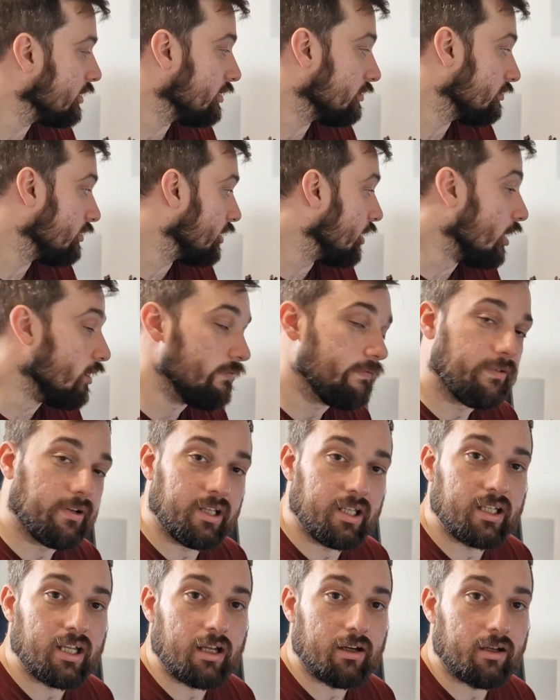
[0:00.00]
And hopefully
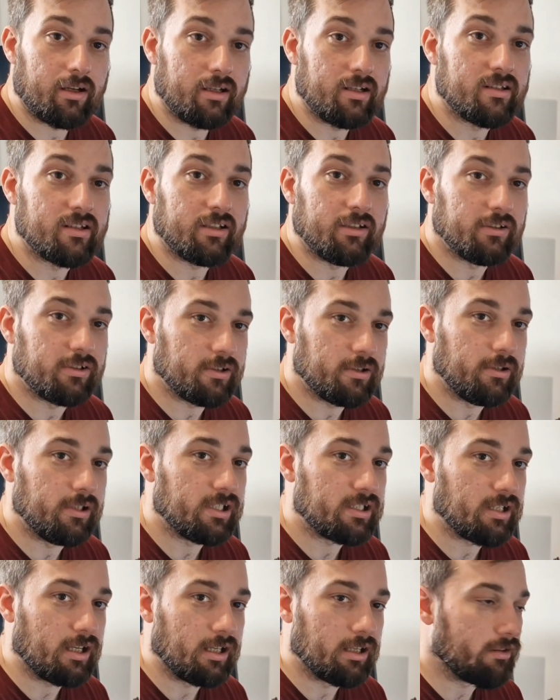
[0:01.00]
they can continue to do this
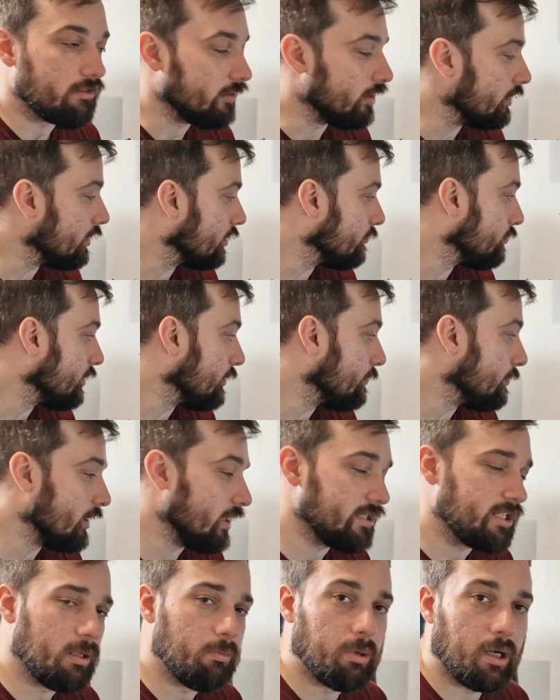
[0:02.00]
kind of thing and people
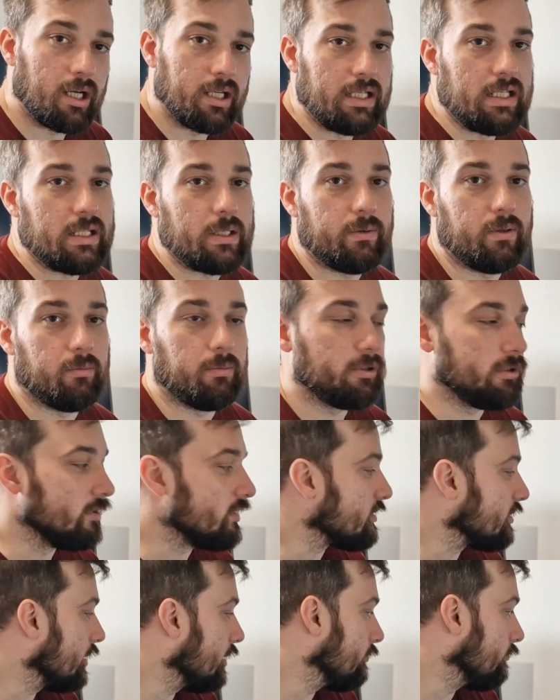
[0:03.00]
actually buy into it,
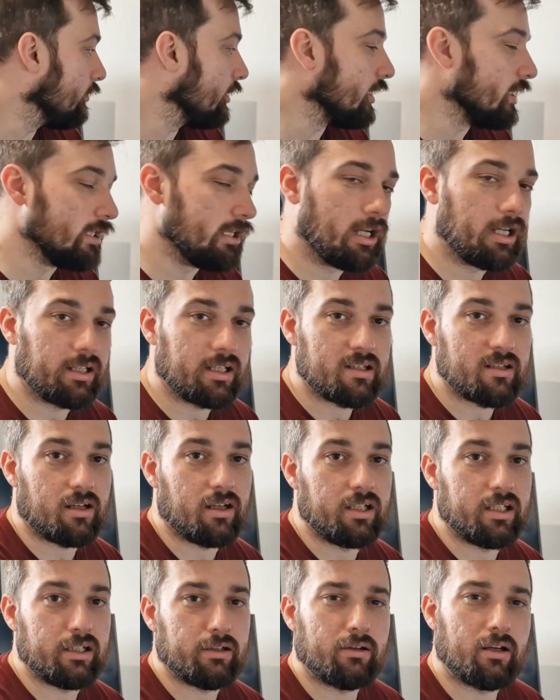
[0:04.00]
because I really like this
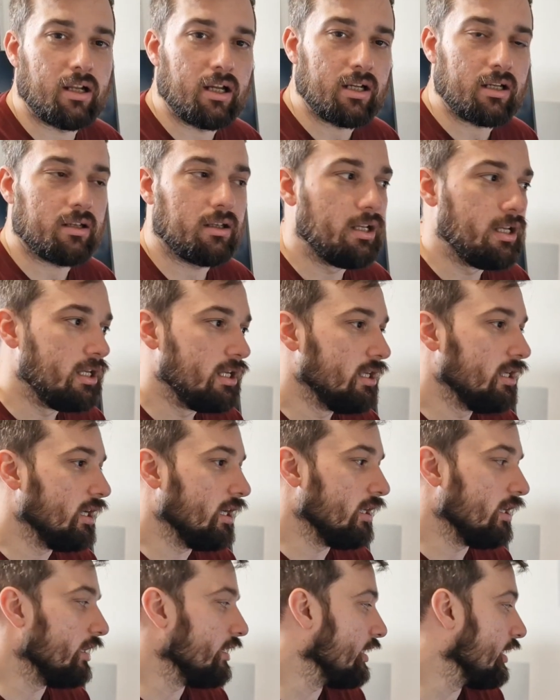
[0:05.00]
idea. I like
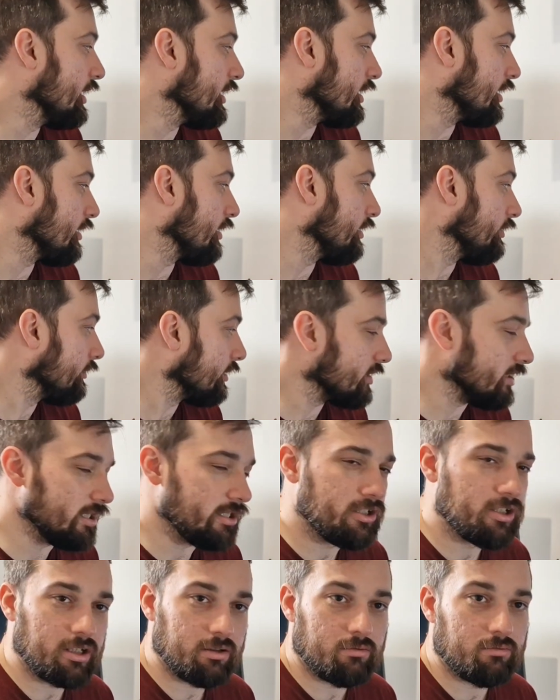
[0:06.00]
the idea that they're actually
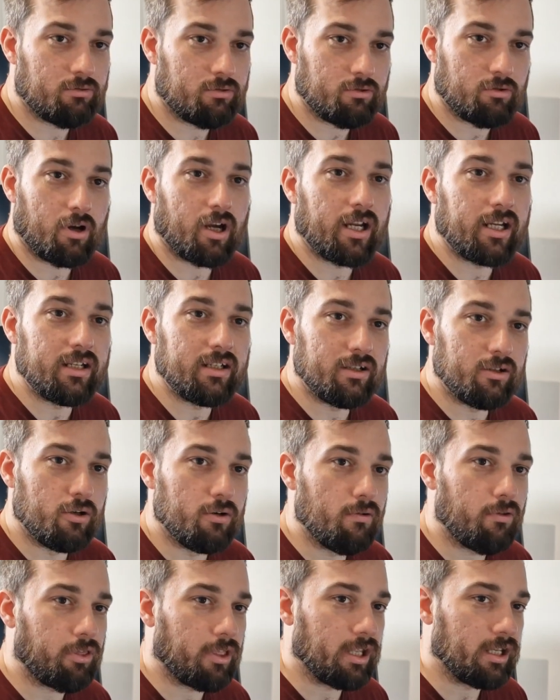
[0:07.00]
trying
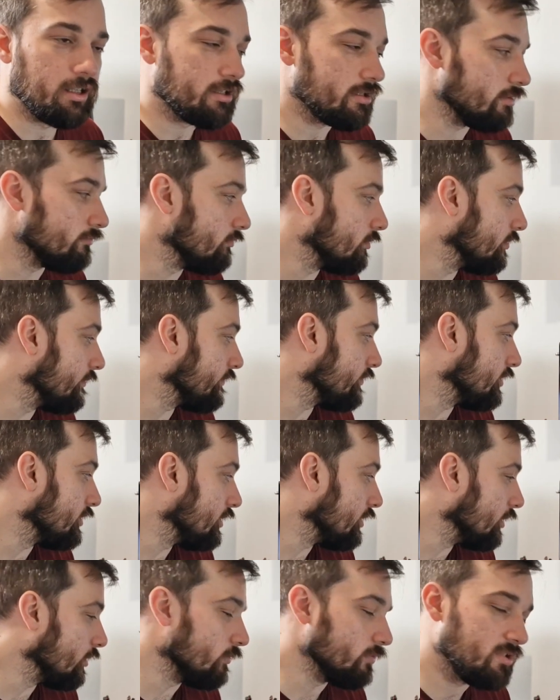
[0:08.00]
new things rather than
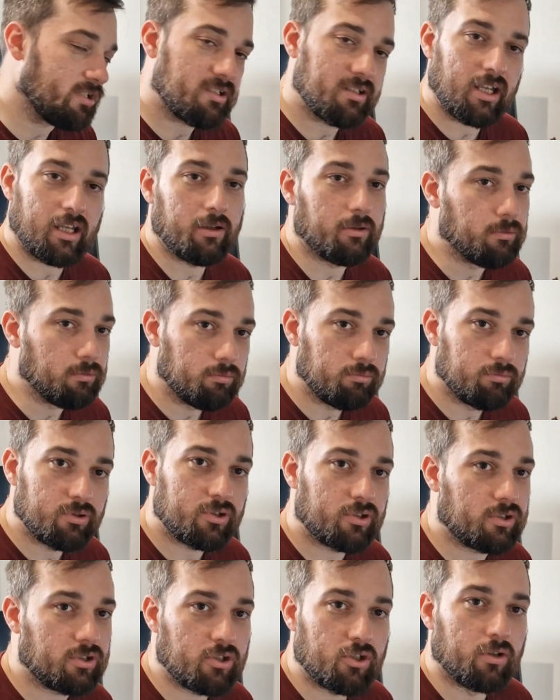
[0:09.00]
the old stale
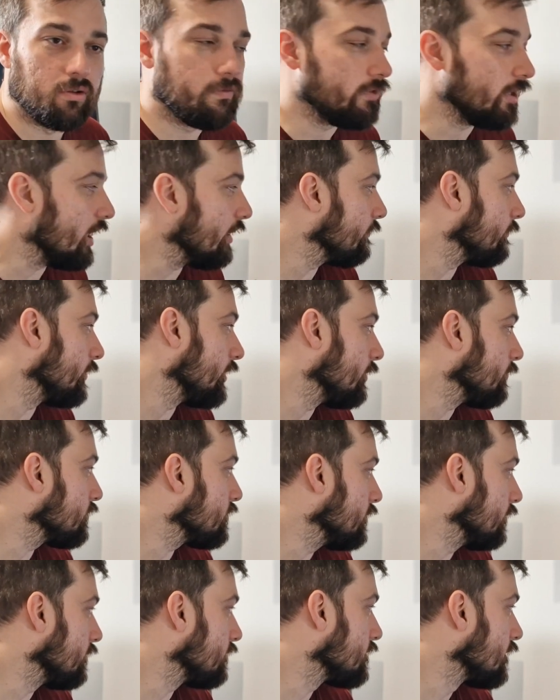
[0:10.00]
stuff that everyone else
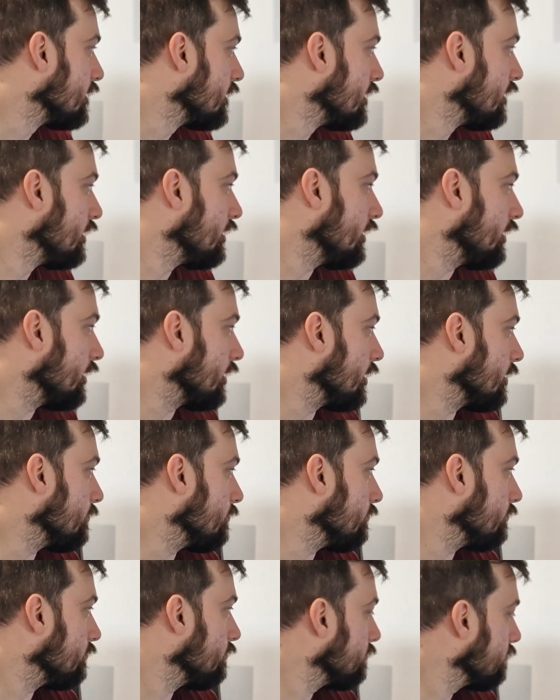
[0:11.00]
does.
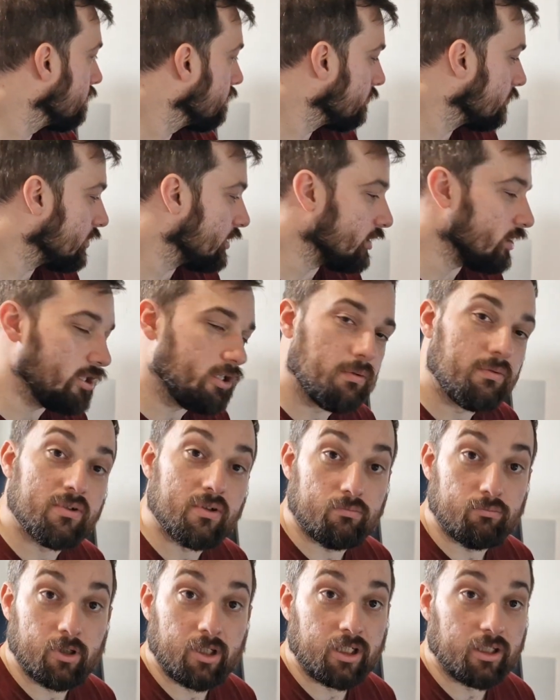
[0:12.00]
They're doing
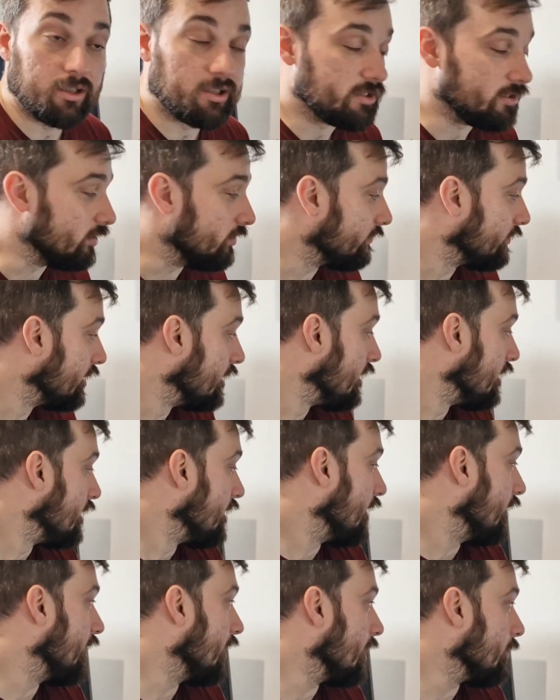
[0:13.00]
some really good stuff.
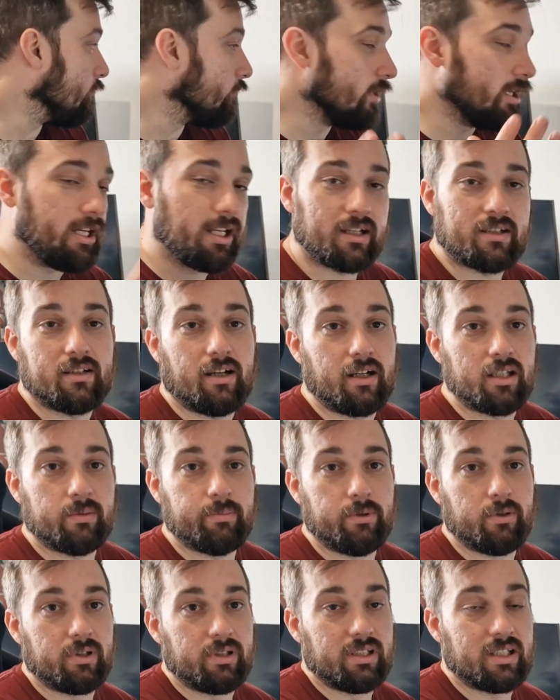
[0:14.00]
I'm really excited to
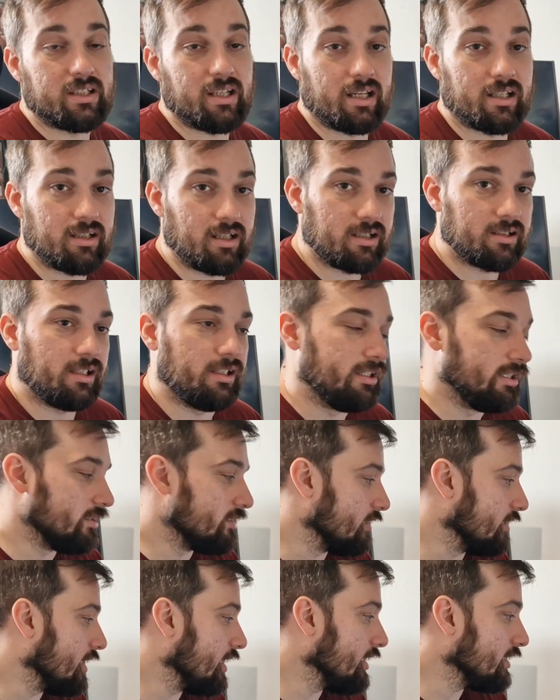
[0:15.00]
build in this case. Like I said,
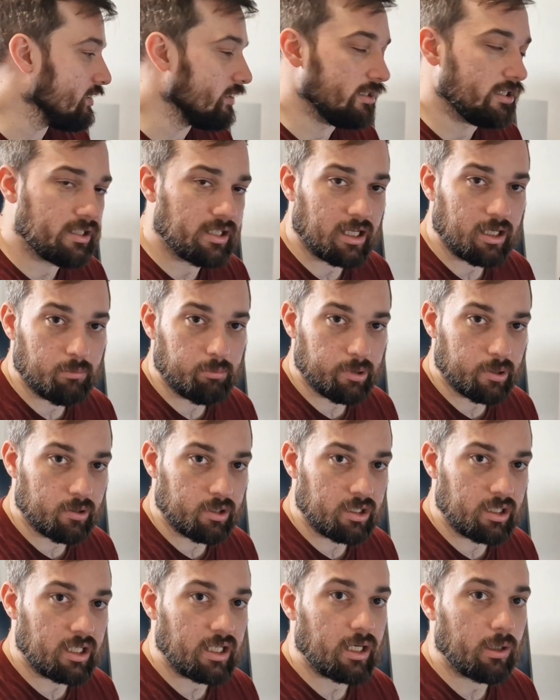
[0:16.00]
today isn't the day I'm
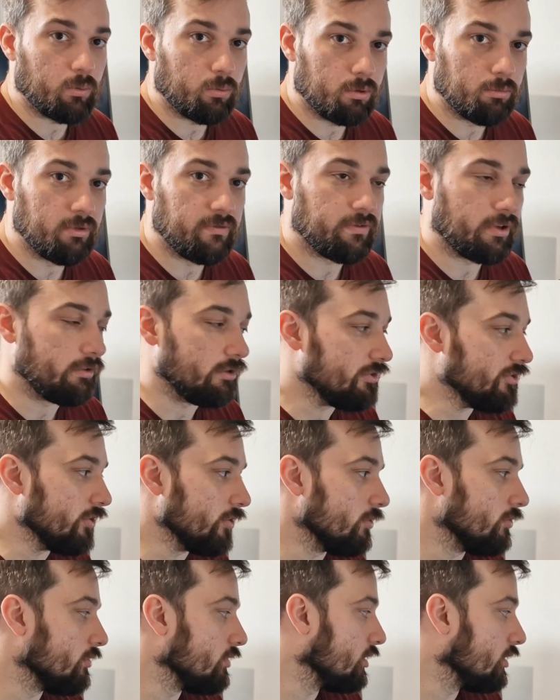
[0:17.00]
building in it. It will be very soon.